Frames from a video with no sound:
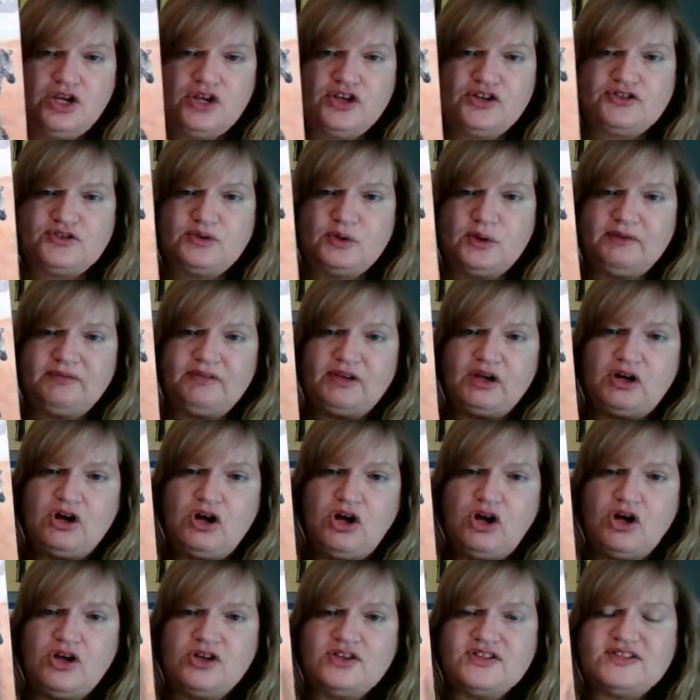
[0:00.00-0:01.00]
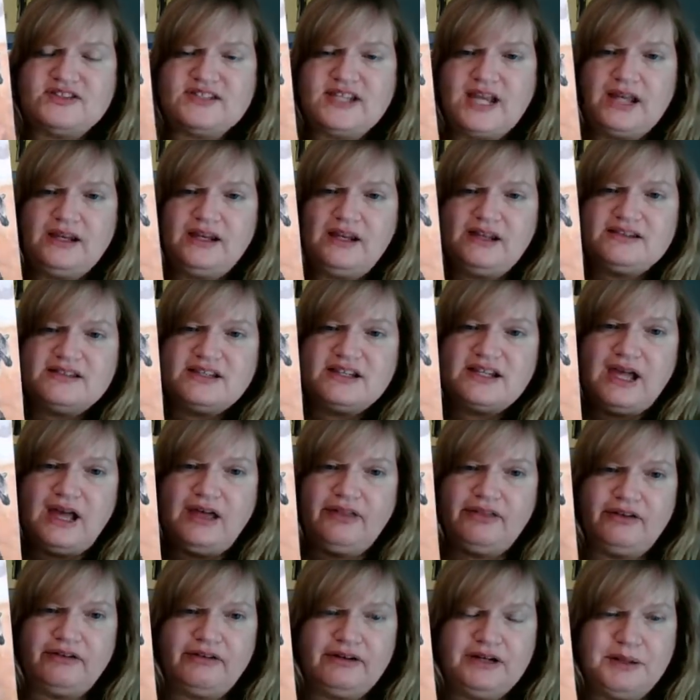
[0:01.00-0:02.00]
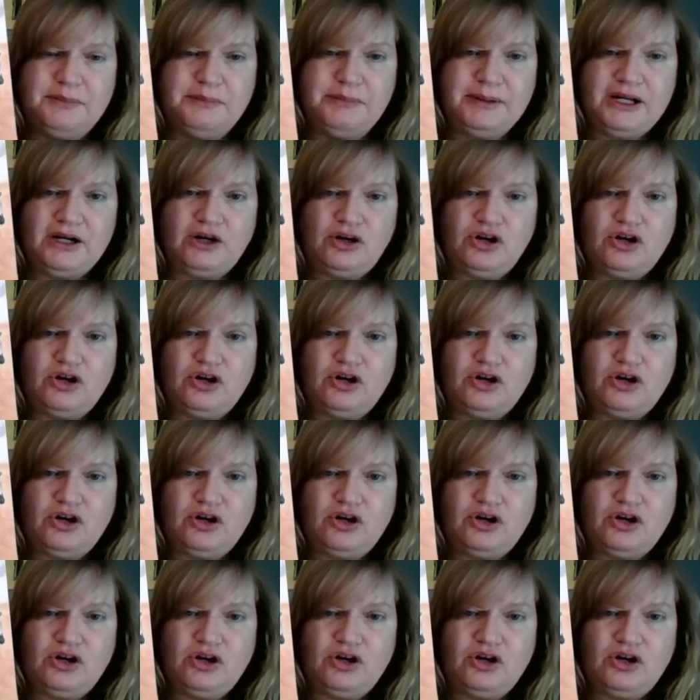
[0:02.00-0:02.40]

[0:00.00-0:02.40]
So if they're all standing together in a big